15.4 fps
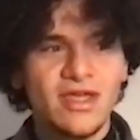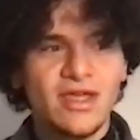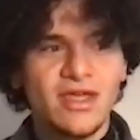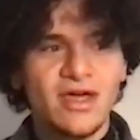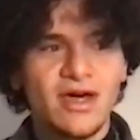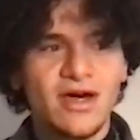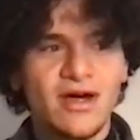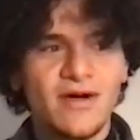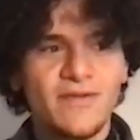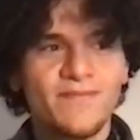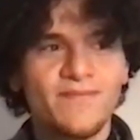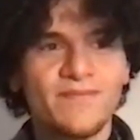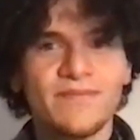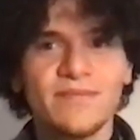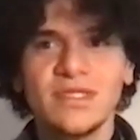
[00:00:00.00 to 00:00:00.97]

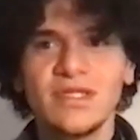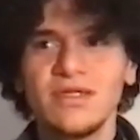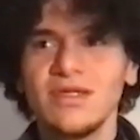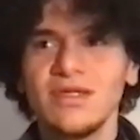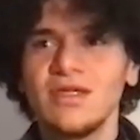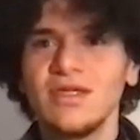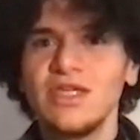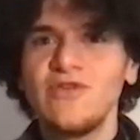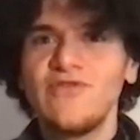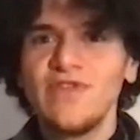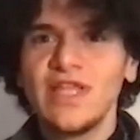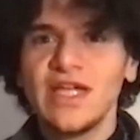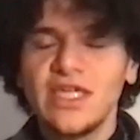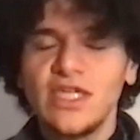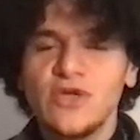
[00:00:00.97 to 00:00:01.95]
um, you feel
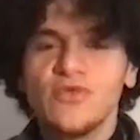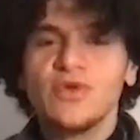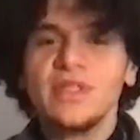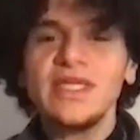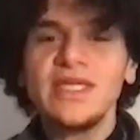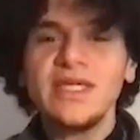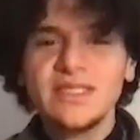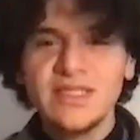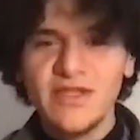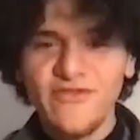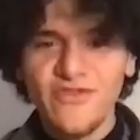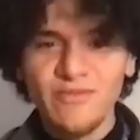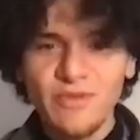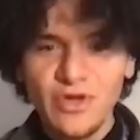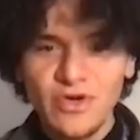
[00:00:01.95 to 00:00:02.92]
like you released it
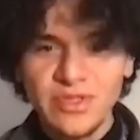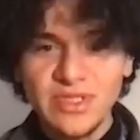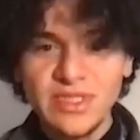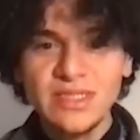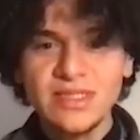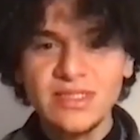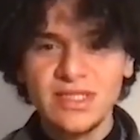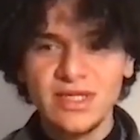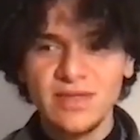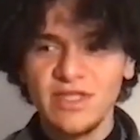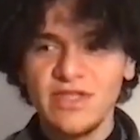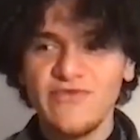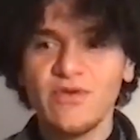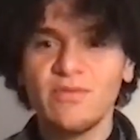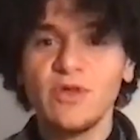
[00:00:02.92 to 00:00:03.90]
from your system
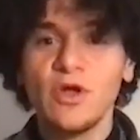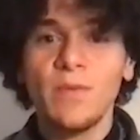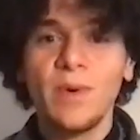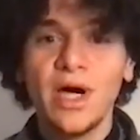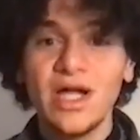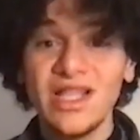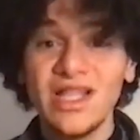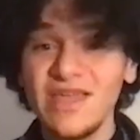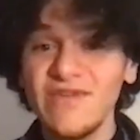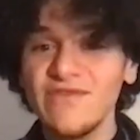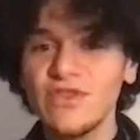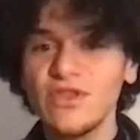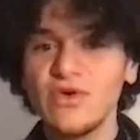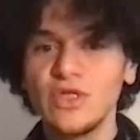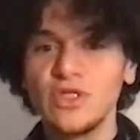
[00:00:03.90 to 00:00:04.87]
and from your body, even
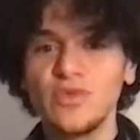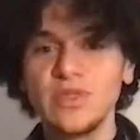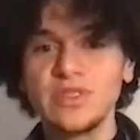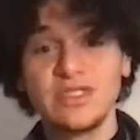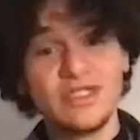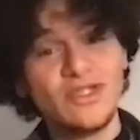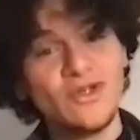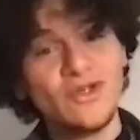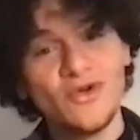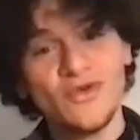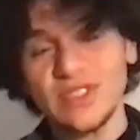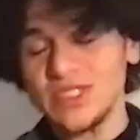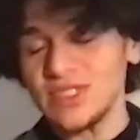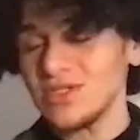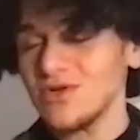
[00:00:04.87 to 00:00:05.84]
though it wasn't you
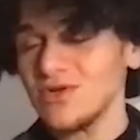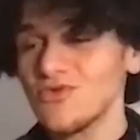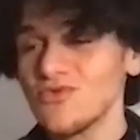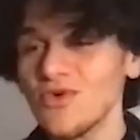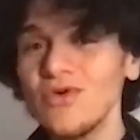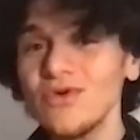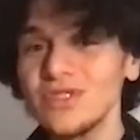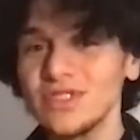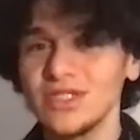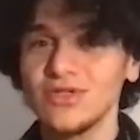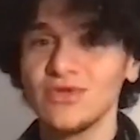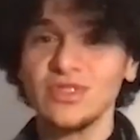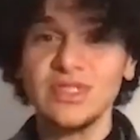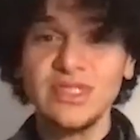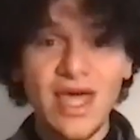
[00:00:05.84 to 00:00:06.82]
who wrote it
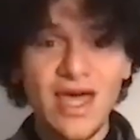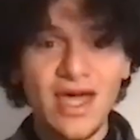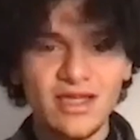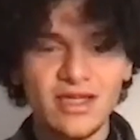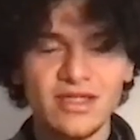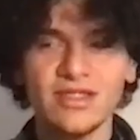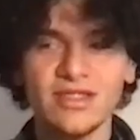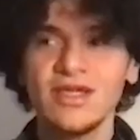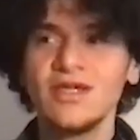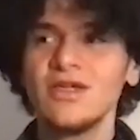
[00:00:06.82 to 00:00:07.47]
or sang it.